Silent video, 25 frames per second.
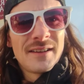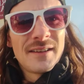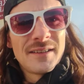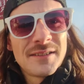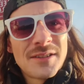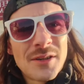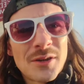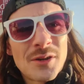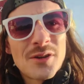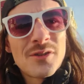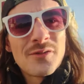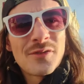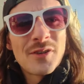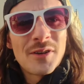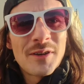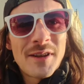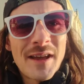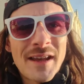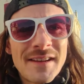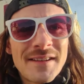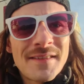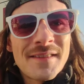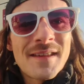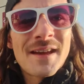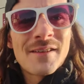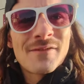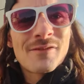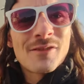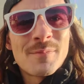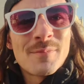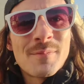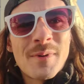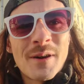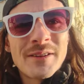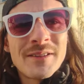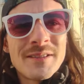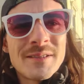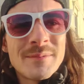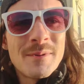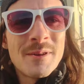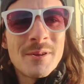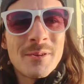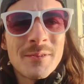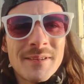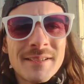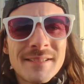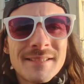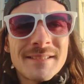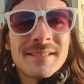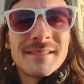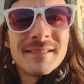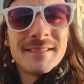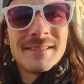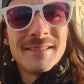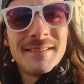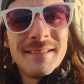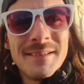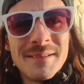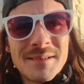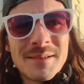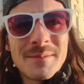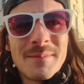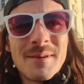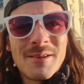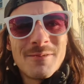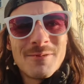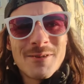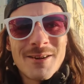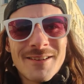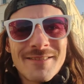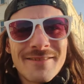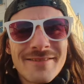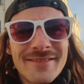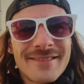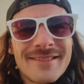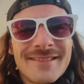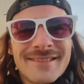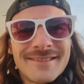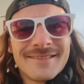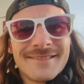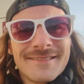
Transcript: I don't know if I'd head in there for a pint, to be honest. It looks a bit rough.